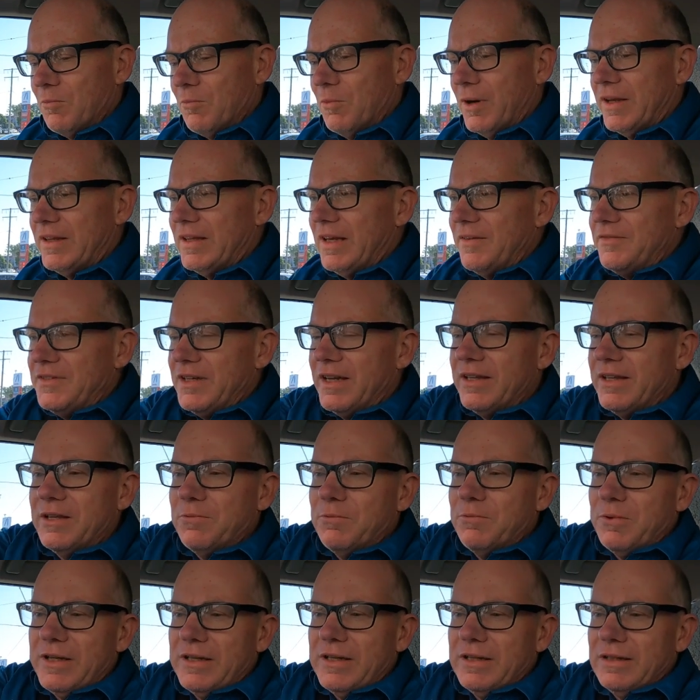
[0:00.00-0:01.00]
when they've done
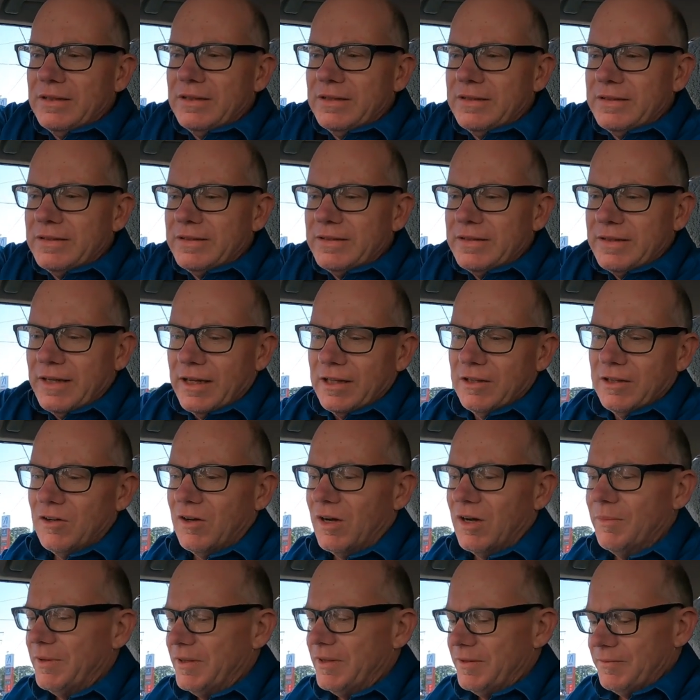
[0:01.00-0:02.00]
the wheel
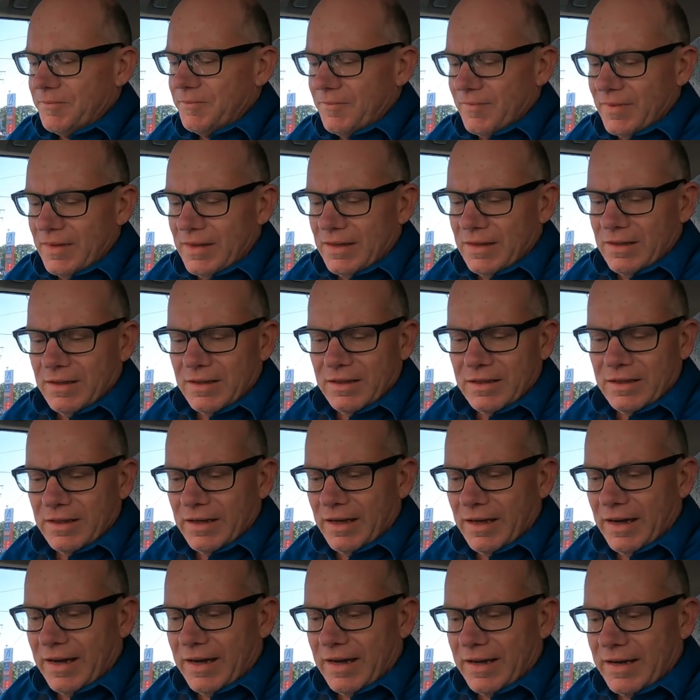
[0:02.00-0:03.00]
alignment,
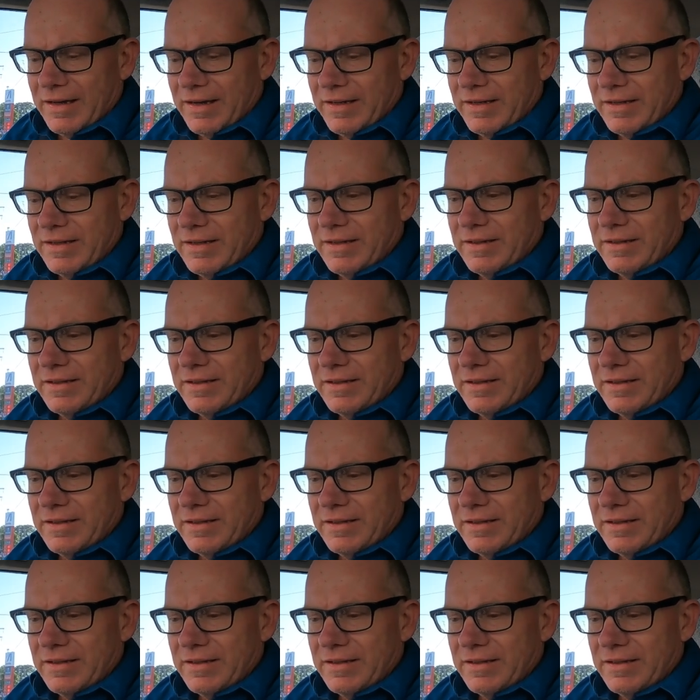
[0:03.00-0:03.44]
uh,